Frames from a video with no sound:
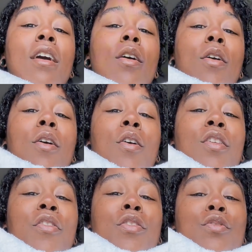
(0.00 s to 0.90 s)
Oh,
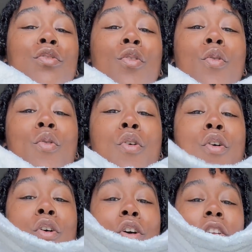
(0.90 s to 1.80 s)
it feels so
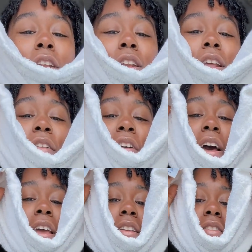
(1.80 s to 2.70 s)
good. They didn't have
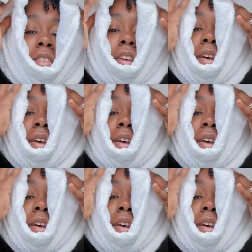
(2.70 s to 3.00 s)
ice.